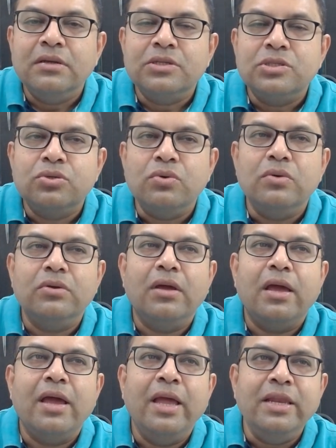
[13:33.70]
So
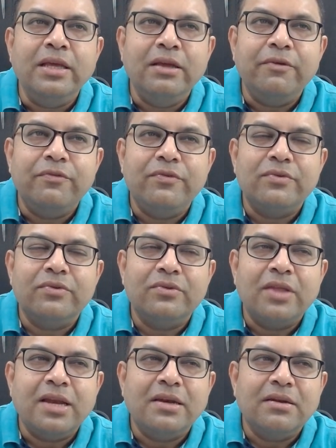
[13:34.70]
any gift
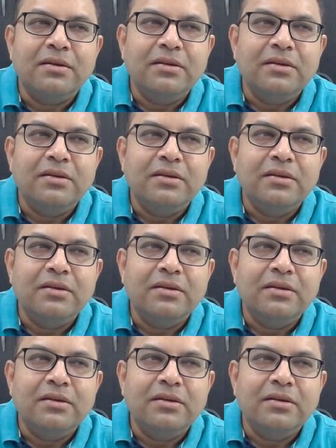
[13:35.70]
that